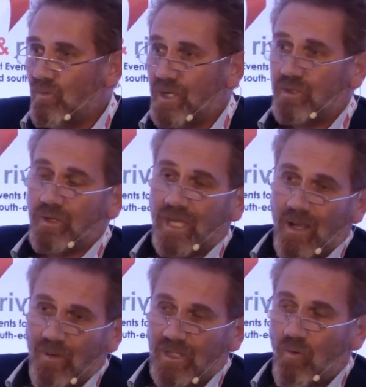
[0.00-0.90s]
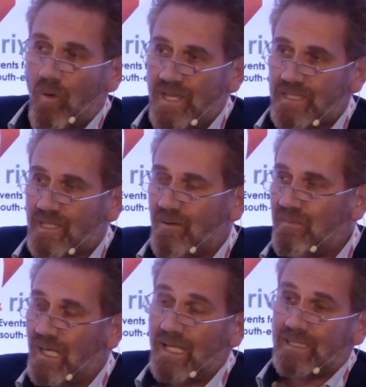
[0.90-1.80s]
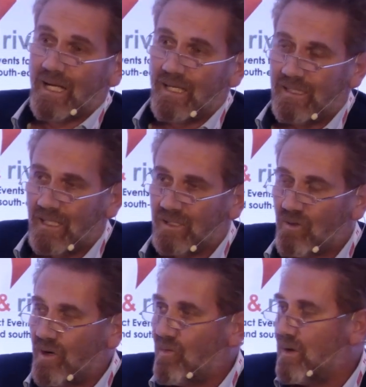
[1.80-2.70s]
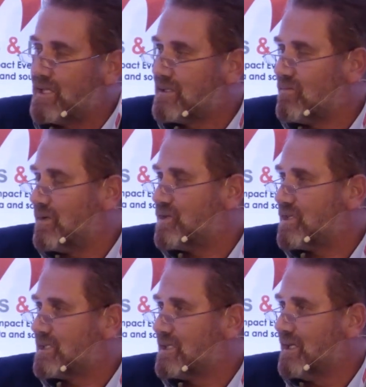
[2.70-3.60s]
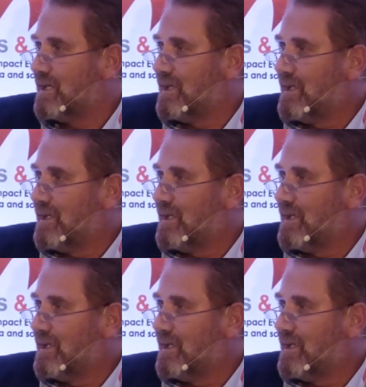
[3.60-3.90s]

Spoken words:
We're talking about a waste stream, electrical and electronic waste, which is